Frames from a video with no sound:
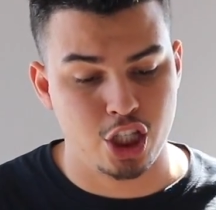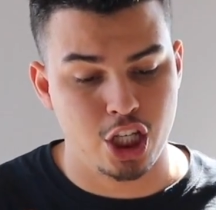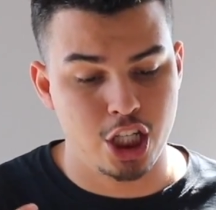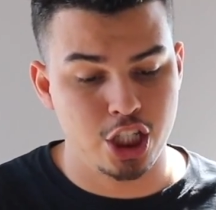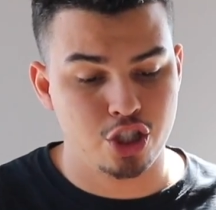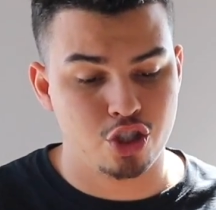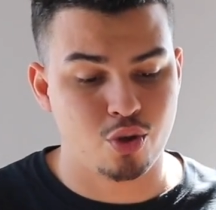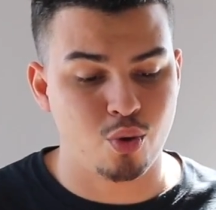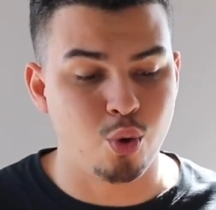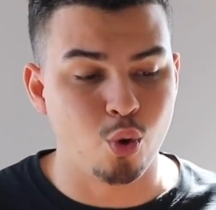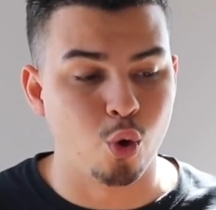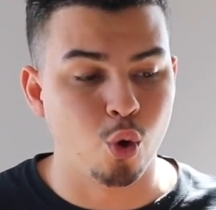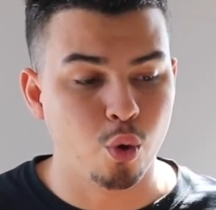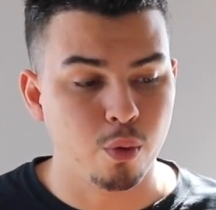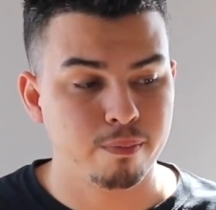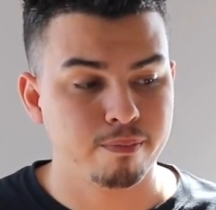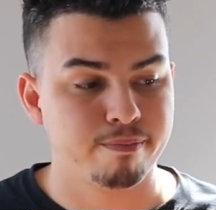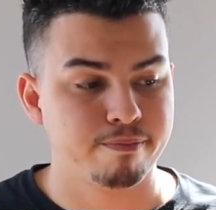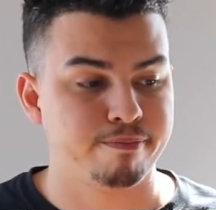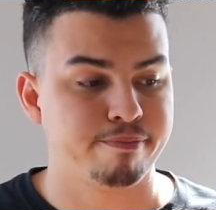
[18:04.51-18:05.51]
It's
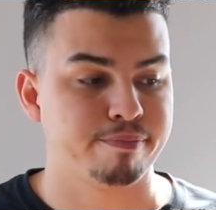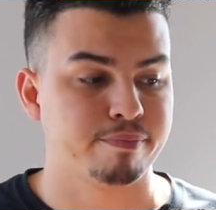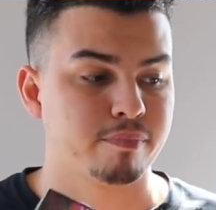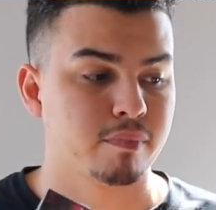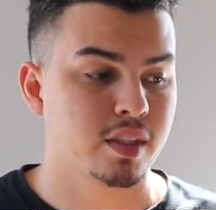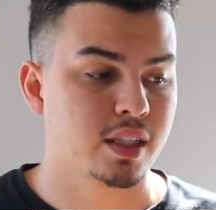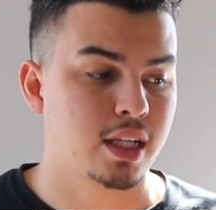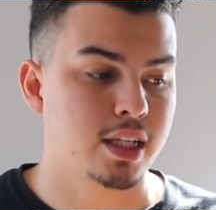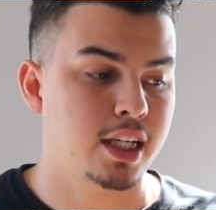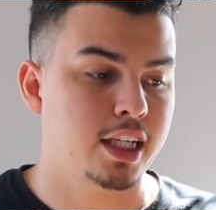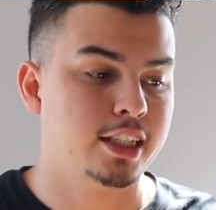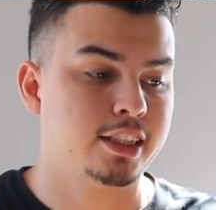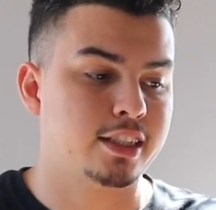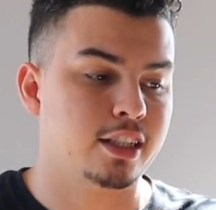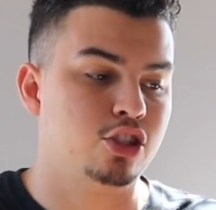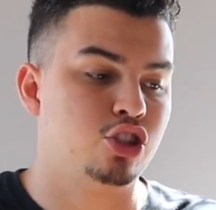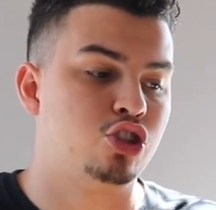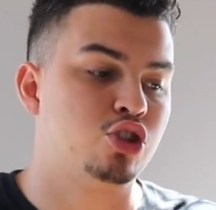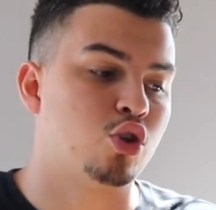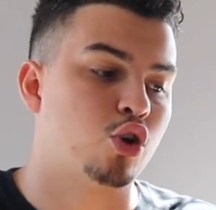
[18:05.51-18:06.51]
cool. It's
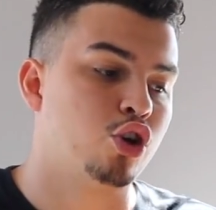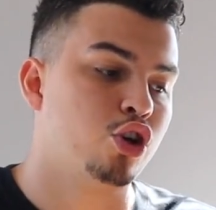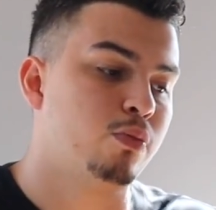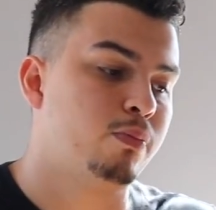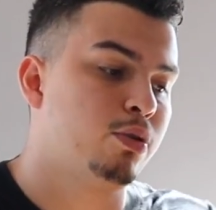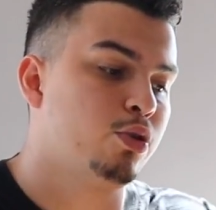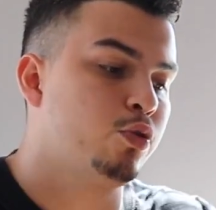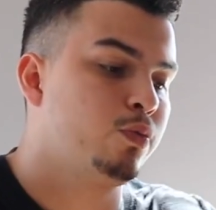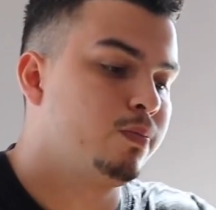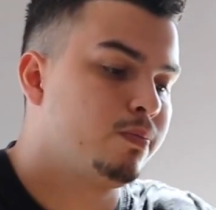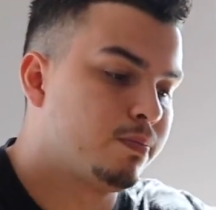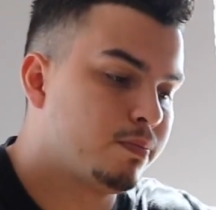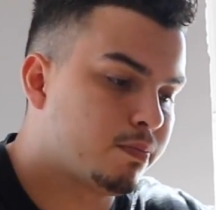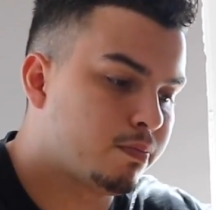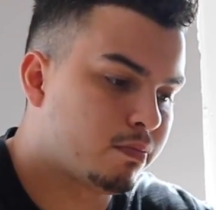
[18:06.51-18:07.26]
enjoyable.